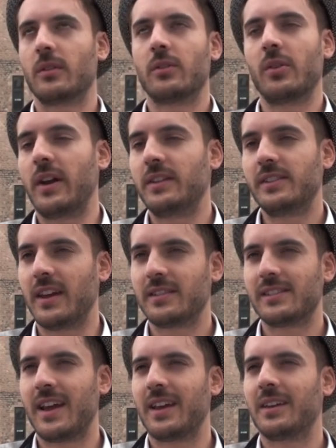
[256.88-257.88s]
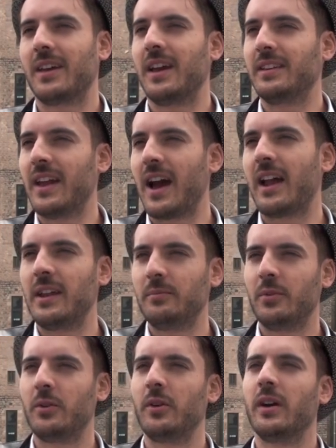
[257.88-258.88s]
great text like Edgar Allan
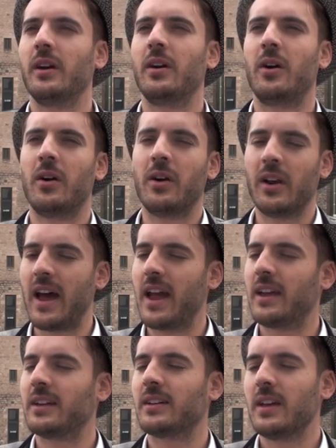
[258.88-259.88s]
Poe or like